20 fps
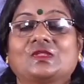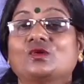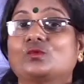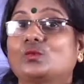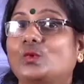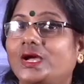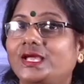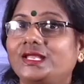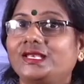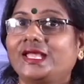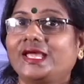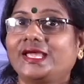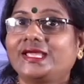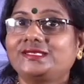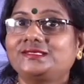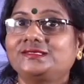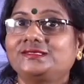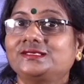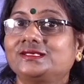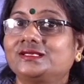Why
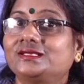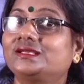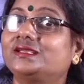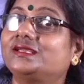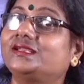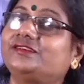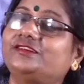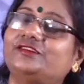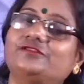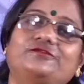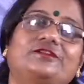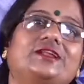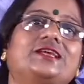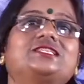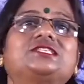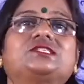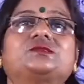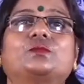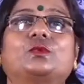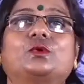light? It
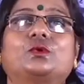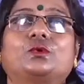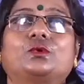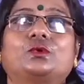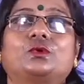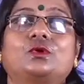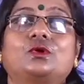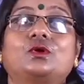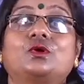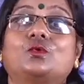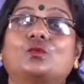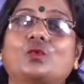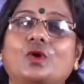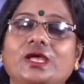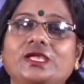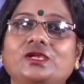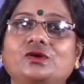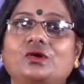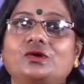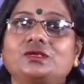reflects more.
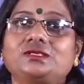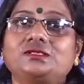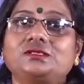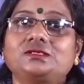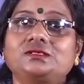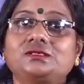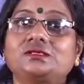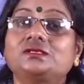Why cotton?